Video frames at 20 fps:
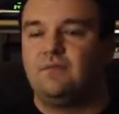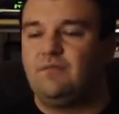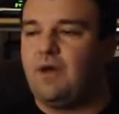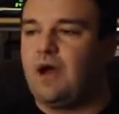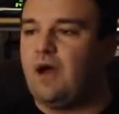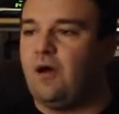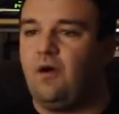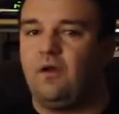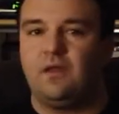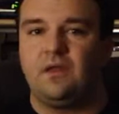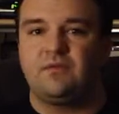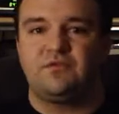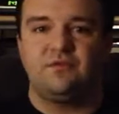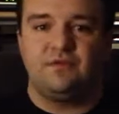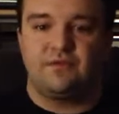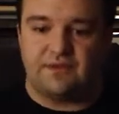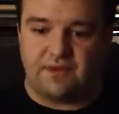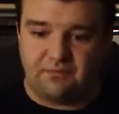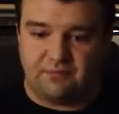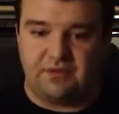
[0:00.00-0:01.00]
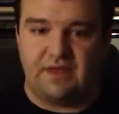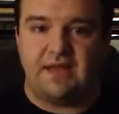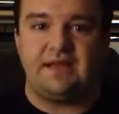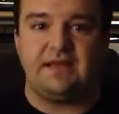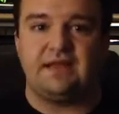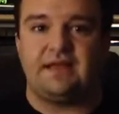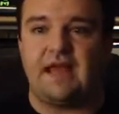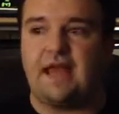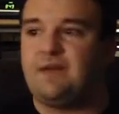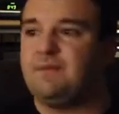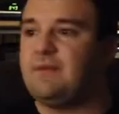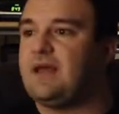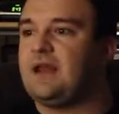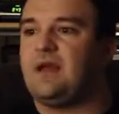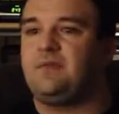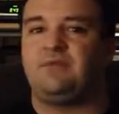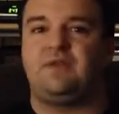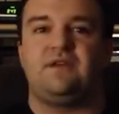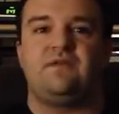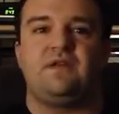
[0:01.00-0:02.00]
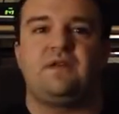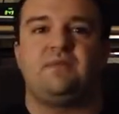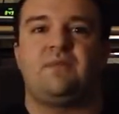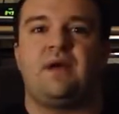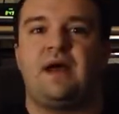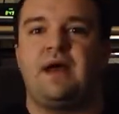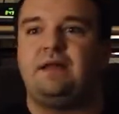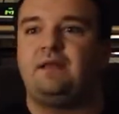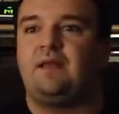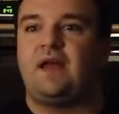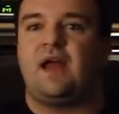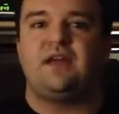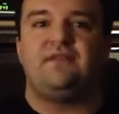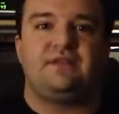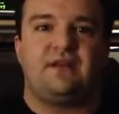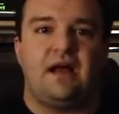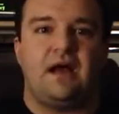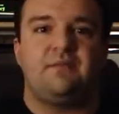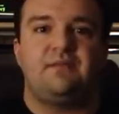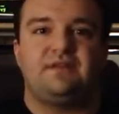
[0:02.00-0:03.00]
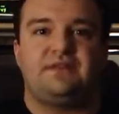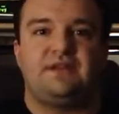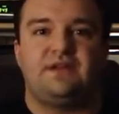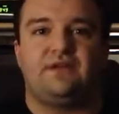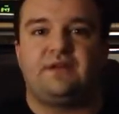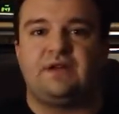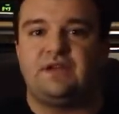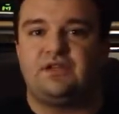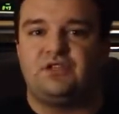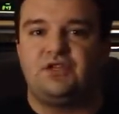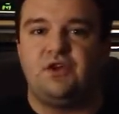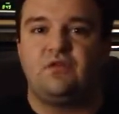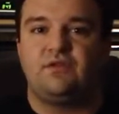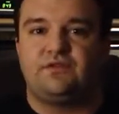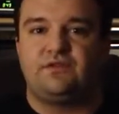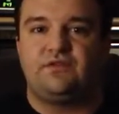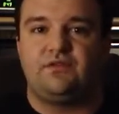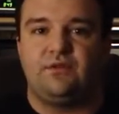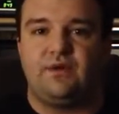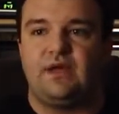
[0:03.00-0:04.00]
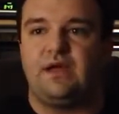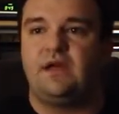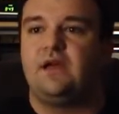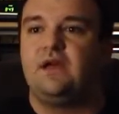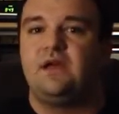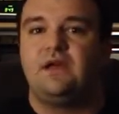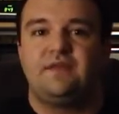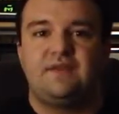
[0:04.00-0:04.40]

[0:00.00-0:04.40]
All I'm doing is I'm playing a game and I'm giving my live commentary and jokes to it.